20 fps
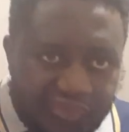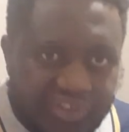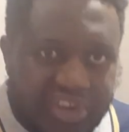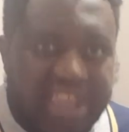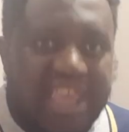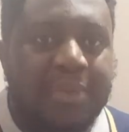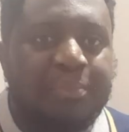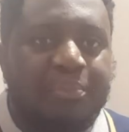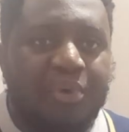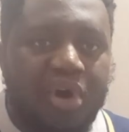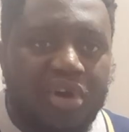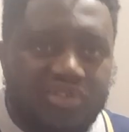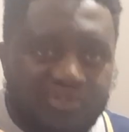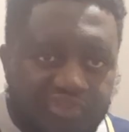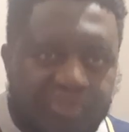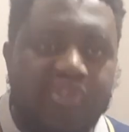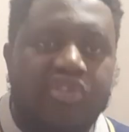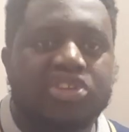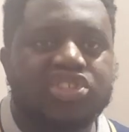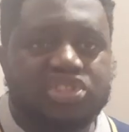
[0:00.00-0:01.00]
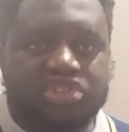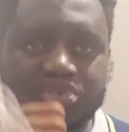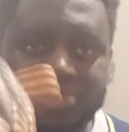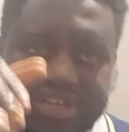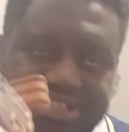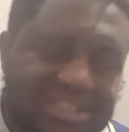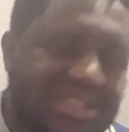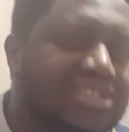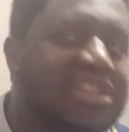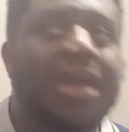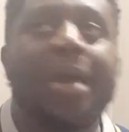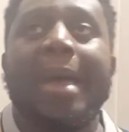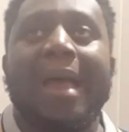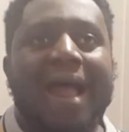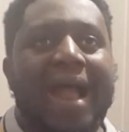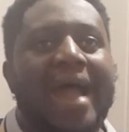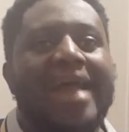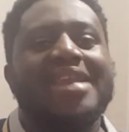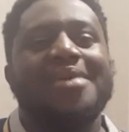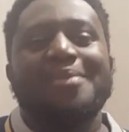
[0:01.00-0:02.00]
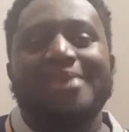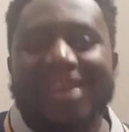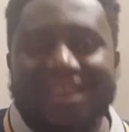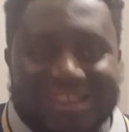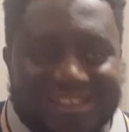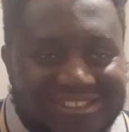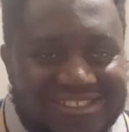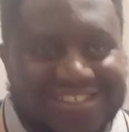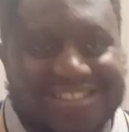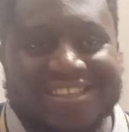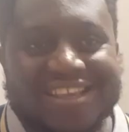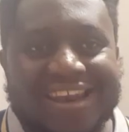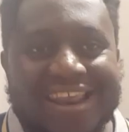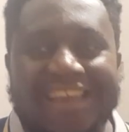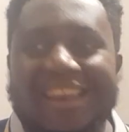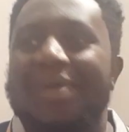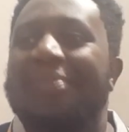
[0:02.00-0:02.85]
keep on frustrating them. And immediately she said that,